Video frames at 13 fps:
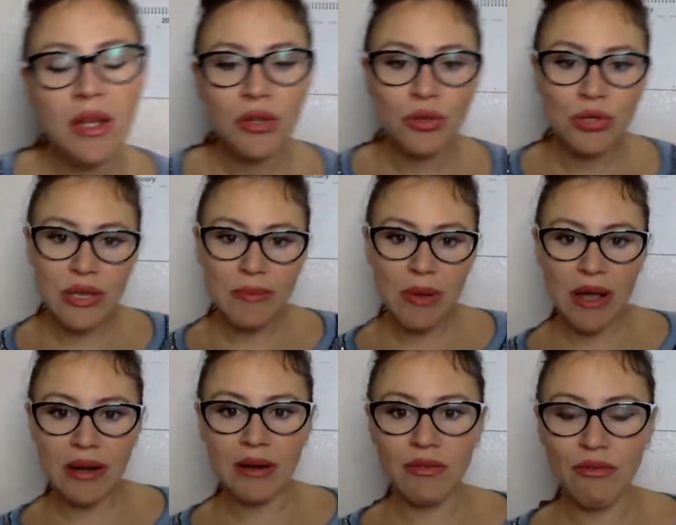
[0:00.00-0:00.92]
through some
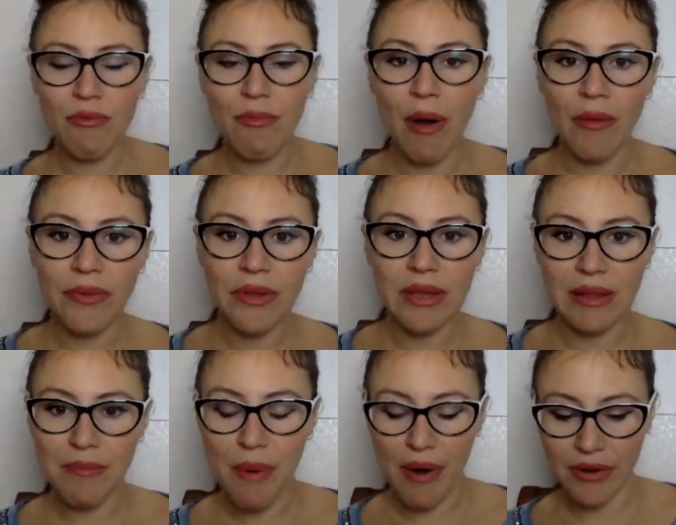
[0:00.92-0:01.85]
kind of bonding
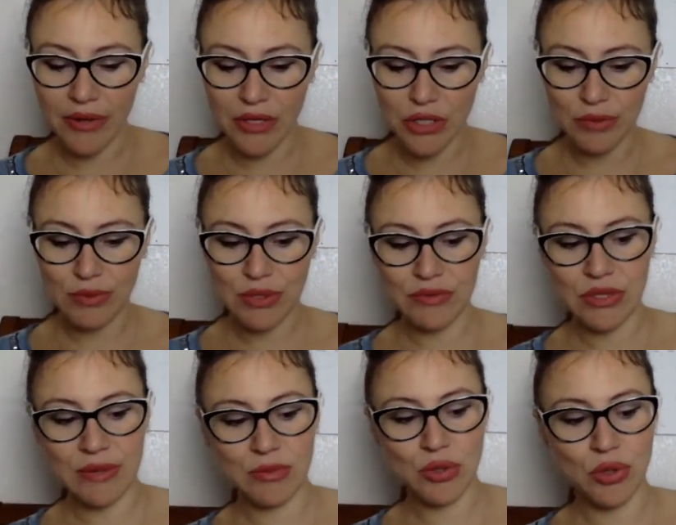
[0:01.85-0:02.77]
and partnerships of
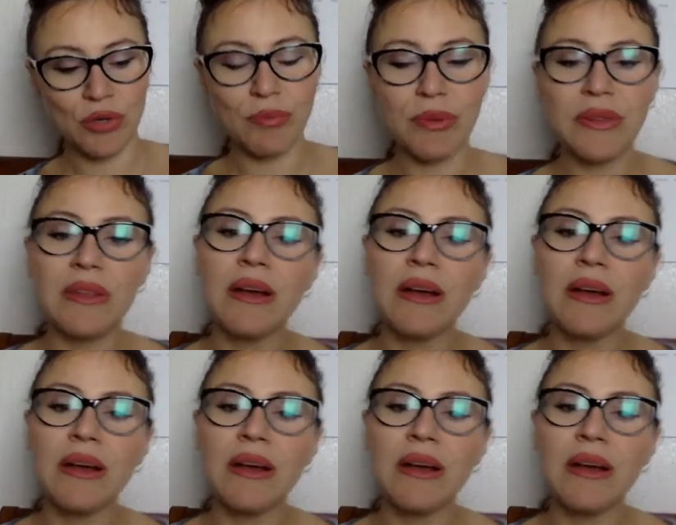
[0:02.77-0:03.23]
some sort. But